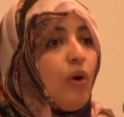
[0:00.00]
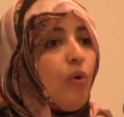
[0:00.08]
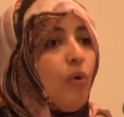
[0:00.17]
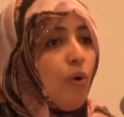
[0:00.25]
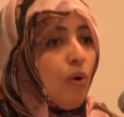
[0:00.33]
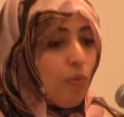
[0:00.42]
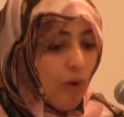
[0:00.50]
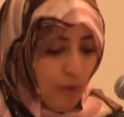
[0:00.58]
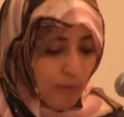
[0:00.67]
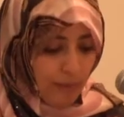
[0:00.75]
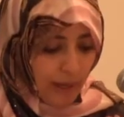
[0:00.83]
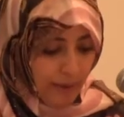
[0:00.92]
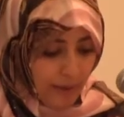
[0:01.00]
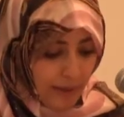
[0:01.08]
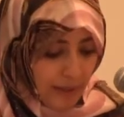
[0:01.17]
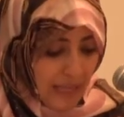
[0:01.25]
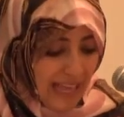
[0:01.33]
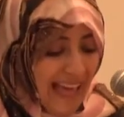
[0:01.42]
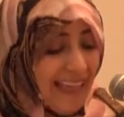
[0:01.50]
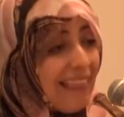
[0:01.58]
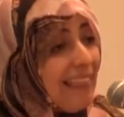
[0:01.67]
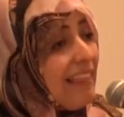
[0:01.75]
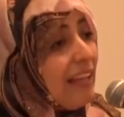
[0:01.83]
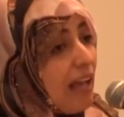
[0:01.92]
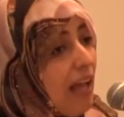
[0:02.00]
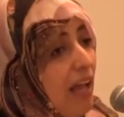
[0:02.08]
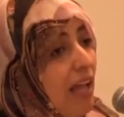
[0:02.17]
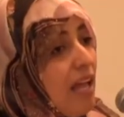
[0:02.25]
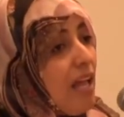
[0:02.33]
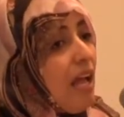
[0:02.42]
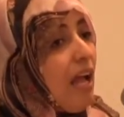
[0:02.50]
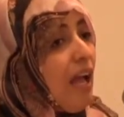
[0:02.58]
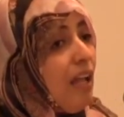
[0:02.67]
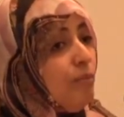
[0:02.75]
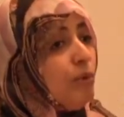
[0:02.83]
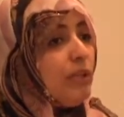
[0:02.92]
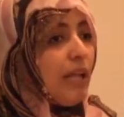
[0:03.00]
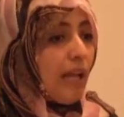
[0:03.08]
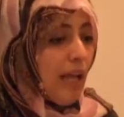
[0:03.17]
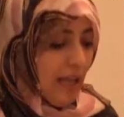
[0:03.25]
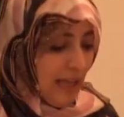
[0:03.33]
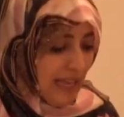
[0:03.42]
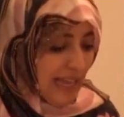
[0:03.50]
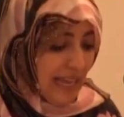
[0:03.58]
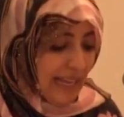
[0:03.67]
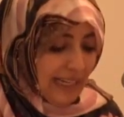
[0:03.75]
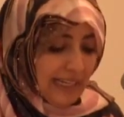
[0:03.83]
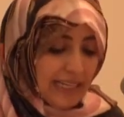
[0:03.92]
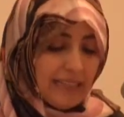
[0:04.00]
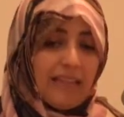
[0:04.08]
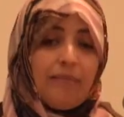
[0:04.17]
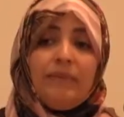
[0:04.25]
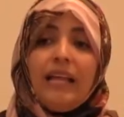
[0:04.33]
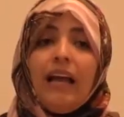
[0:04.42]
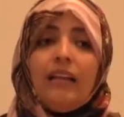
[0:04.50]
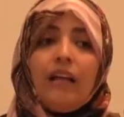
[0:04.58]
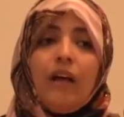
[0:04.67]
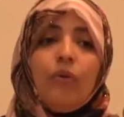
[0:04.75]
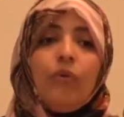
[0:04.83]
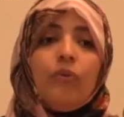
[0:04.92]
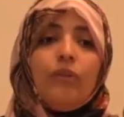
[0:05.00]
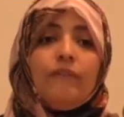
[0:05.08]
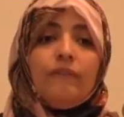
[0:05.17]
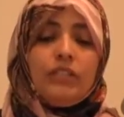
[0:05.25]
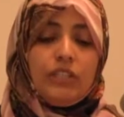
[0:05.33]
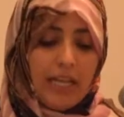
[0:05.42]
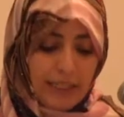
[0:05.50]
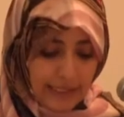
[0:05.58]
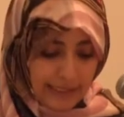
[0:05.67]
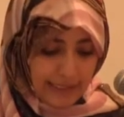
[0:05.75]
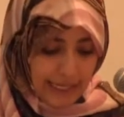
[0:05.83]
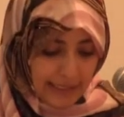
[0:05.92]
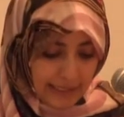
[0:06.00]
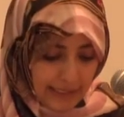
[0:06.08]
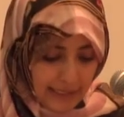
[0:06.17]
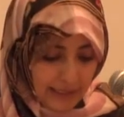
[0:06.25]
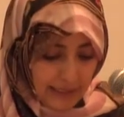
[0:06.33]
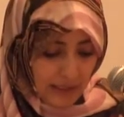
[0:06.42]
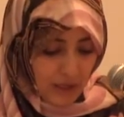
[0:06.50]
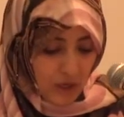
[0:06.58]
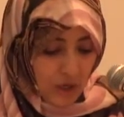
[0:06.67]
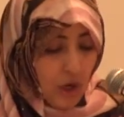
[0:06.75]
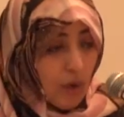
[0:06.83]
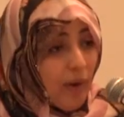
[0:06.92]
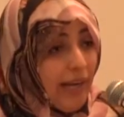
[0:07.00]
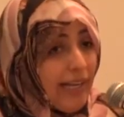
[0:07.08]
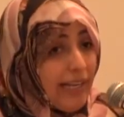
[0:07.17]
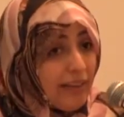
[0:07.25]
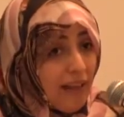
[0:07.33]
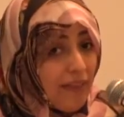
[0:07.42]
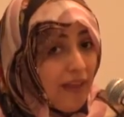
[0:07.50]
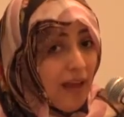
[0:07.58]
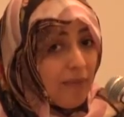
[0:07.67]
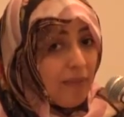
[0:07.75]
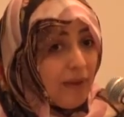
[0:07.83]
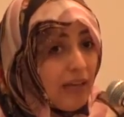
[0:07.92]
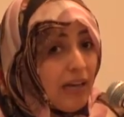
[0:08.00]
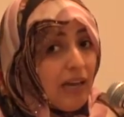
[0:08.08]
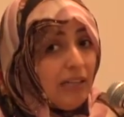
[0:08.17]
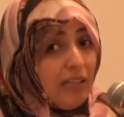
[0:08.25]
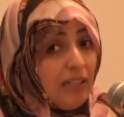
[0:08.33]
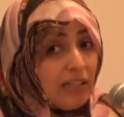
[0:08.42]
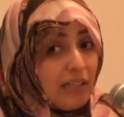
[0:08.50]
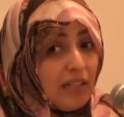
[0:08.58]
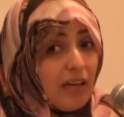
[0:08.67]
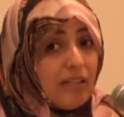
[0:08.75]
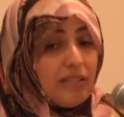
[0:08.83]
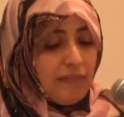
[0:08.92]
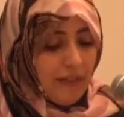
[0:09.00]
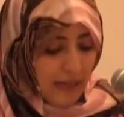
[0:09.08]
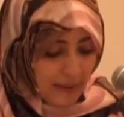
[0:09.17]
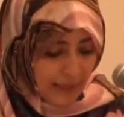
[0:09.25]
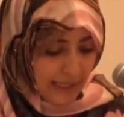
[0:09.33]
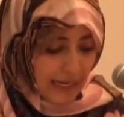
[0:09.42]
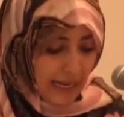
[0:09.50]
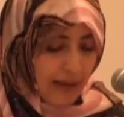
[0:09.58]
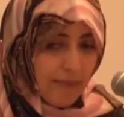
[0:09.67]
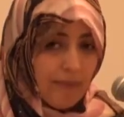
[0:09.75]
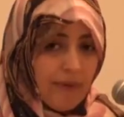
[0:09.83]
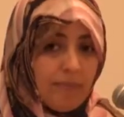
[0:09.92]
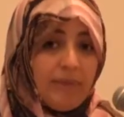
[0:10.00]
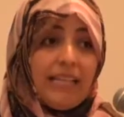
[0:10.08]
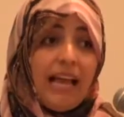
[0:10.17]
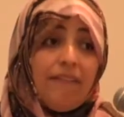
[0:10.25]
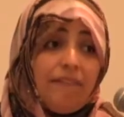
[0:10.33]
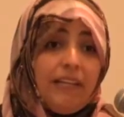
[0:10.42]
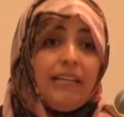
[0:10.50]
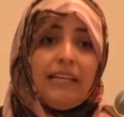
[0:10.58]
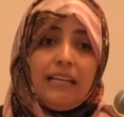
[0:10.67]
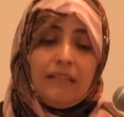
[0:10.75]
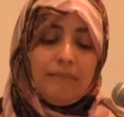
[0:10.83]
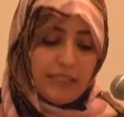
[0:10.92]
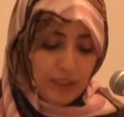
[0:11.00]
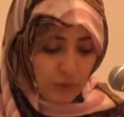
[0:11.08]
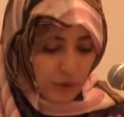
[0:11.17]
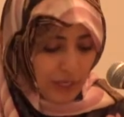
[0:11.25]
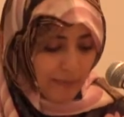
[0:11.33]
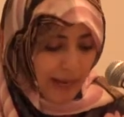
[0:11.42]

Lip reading: sister, his daughter, and his wife to give full trust when she begins engaging in the political life of when she engages in the public work